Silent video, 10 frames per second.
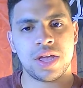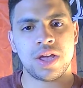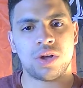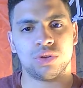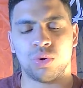
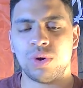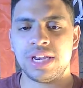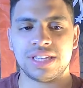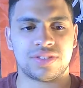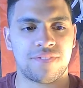Lloyd
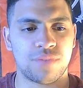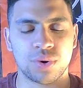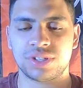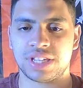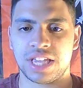is
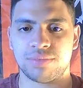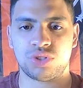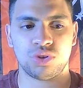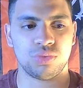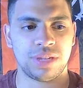forcing him
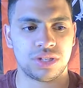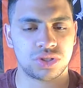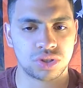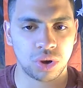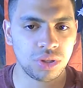to be
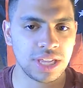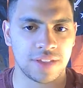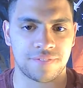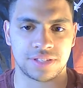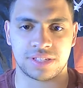solely a
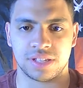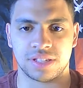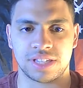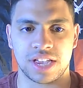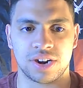
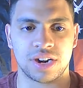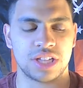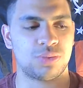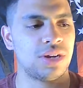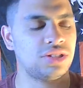facilitator,
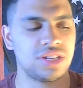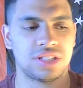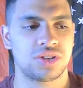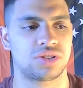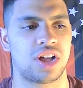especially in
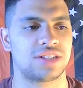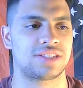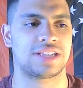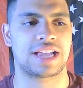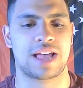those losses.
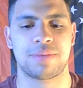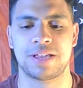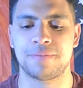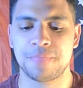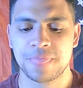Like, I
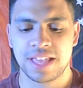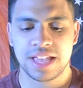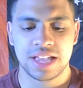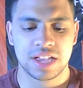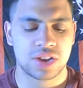mean,
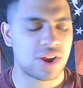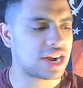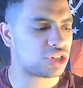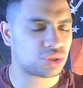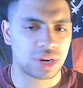
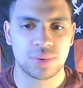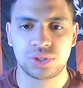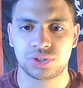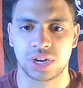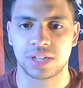granted, Trae was
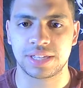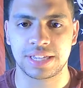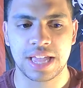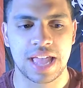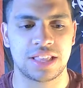
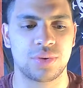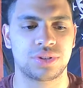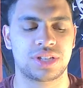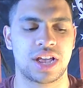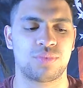struggling, and there
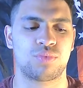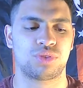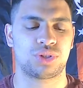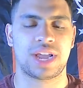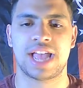was time
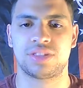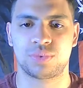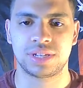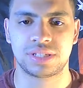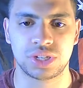Trae had the
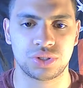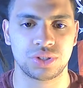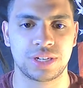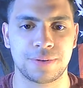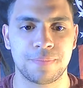wrist
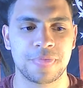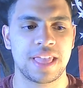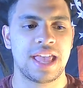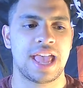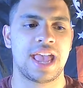injury,
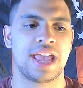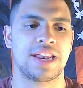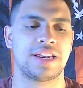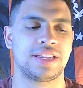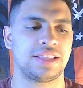
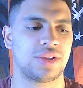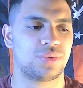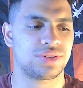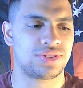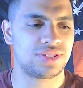and there
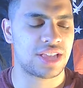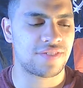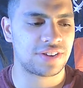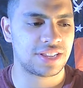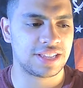was
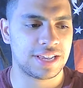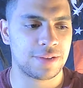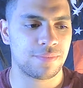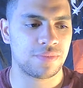definitely